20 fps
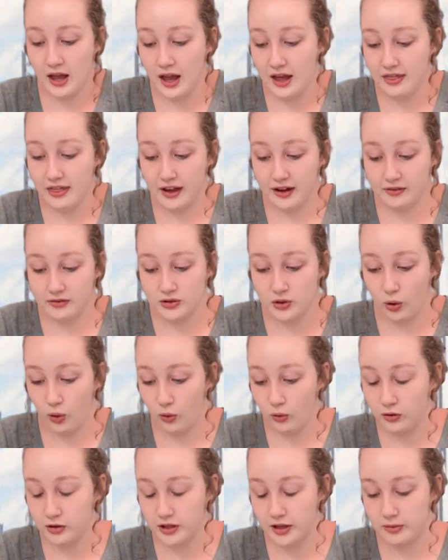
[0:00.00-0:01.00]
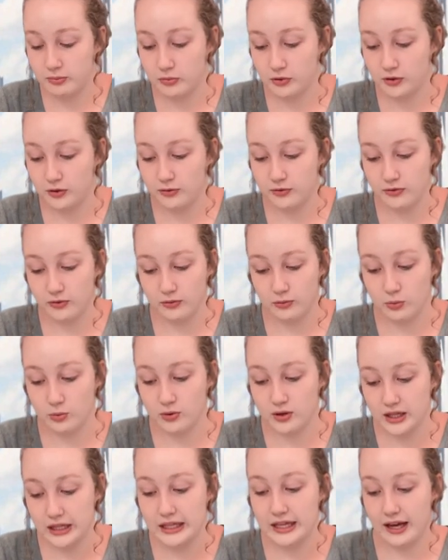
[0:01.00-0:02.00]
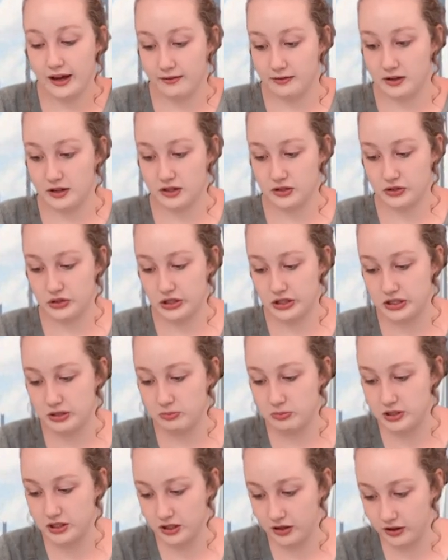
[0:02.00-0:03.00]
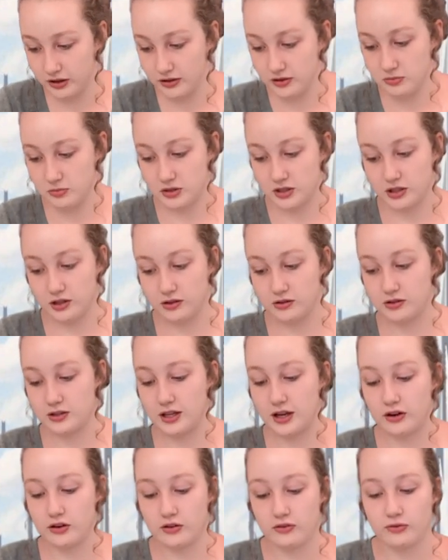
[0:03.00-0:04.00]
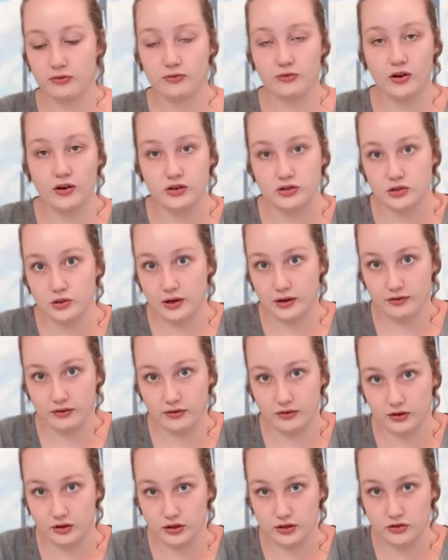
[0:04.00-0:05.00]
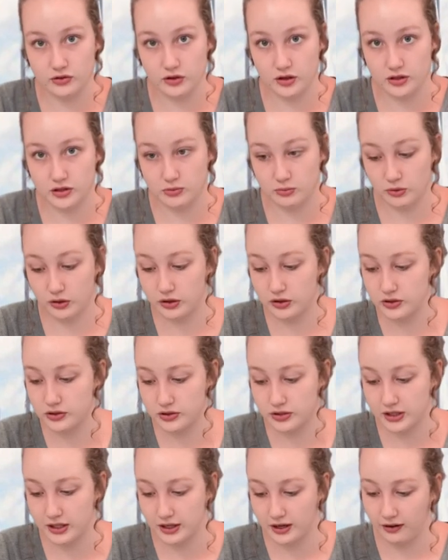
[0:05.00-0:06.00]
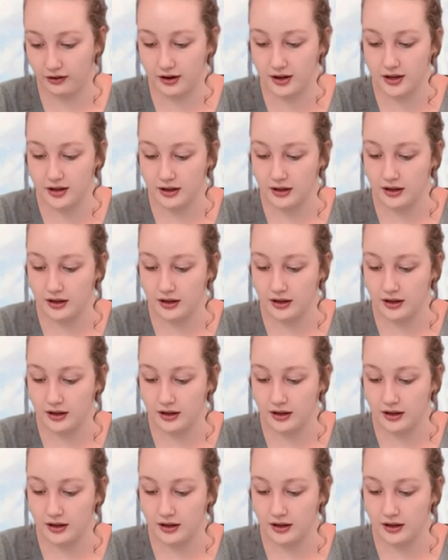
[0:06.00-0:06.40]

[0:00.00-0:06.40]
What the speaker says: They have to hold and move really heavy construction materials that are far too heavy for construction workers to carry.